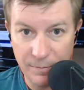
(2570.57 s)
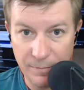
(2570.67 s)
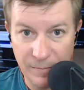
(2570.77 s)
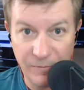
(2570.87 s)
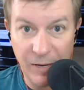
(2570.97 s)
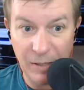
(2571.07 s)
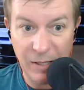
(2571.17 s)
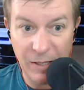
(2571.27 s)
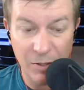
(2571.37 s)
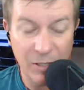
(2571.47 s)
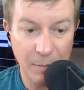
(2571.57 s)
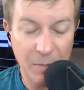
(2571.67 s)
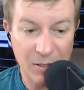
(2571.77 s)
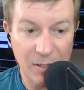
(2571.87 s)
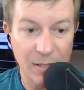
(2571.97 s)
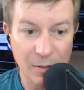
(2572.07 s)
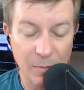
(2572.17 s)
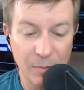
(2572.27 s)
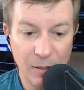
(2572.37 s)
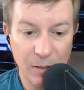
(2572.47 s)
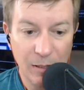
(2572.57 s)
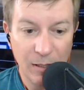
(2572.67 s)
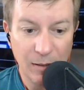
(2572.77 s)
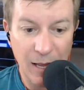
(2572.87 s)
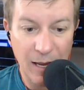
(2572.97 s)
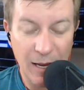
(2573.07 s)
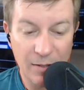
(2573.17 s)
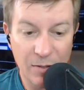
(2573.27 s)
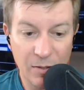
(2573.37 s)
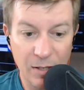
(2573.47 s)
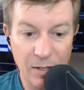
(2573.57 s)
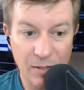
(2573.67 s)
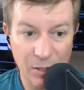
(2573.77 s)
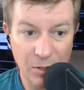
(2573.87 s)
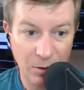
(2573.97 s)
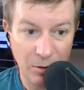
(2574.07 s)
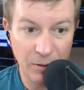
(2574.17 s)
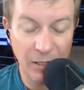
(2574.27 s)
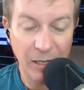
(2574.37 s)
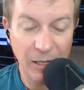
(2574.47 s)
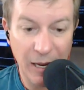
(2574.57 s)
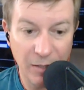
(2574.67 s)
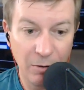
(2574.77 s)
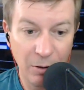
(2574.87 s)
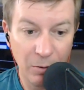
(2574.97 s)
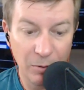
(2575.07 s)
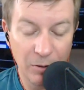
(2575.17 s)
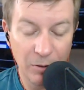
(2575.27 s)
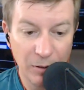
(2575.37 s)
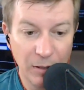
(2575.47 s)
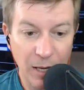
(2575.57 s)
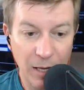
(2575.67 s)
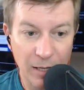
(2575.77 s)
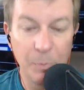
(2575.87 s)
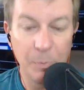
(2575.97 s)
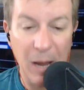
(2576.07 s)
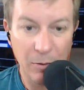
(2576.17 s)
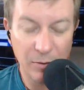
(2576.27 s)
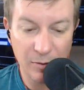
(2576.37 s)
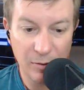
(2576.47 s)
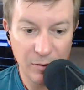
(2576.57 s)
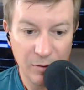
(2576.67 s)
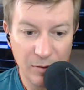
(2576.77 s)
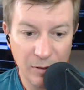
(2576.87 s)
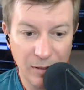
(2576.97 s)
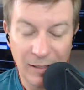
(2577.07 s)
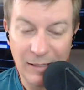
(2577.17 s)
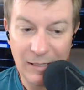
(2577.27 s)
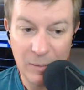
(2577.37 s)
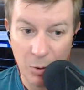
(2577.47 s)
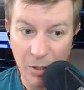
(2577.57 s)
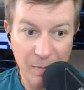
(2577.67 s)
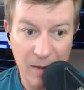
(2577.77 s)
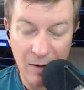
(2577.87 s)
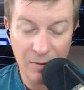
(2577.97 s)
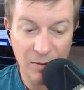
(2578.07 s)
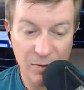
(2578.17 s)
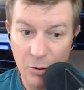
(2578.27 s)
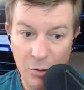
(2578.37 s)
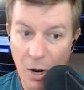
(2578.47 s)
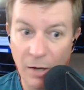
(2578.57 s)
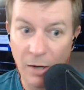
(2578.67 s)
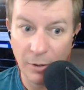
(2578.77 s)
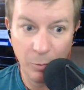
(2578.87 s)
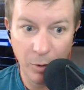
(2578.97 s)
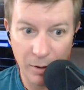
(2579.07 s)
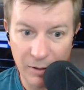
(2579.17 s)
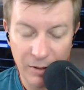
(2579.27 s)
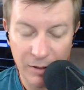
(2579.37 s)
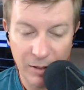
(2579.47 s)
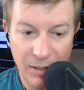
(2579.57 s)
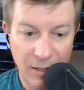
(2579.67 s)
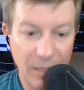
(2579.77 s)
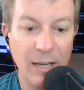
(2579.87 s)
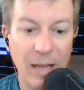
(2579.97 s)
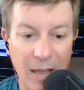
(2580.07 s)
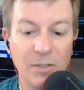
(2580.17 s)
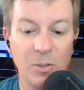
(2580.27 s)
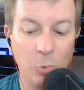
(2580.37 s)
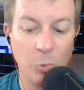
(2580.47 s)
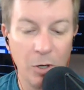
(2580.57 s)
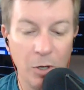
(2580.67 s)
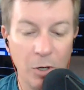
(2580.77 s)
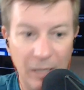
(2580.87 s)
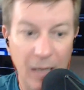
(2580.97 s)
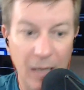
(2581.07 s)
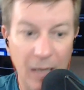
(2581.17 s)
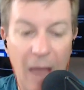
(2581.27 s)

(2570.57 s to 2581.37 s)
family entertainment system that has a 6-year-old and an 8-year-old and a spouse. Keyboard and a mouse are not going to work. It has to work like I have